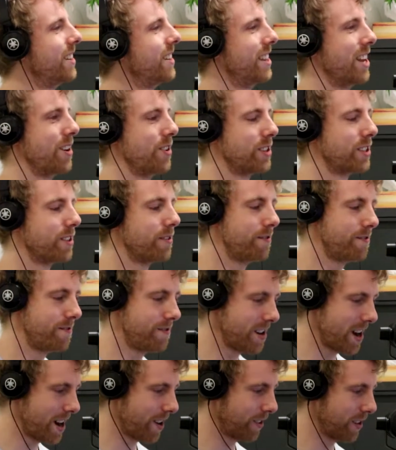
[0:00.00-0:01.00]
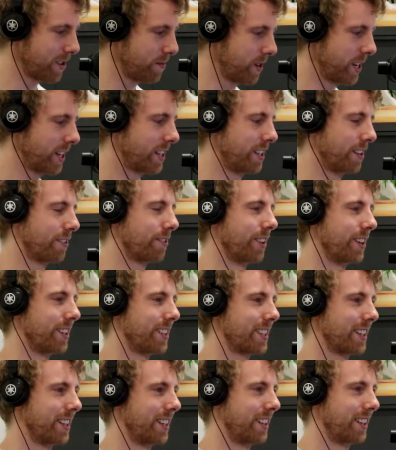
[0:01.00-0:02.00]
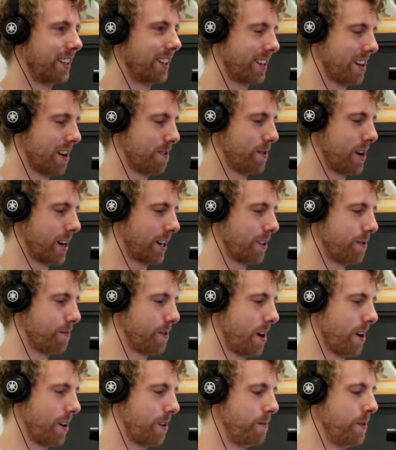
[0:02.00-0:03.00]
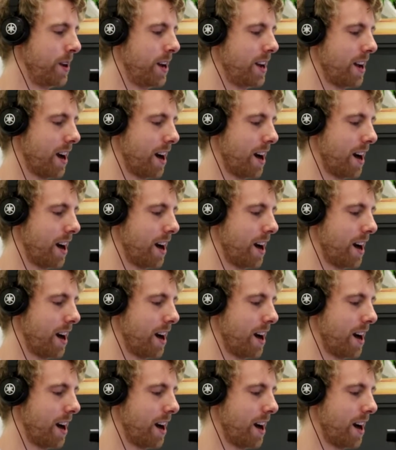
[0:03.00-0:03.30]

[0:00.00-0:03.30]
there is a very big difference in the gut microbiome.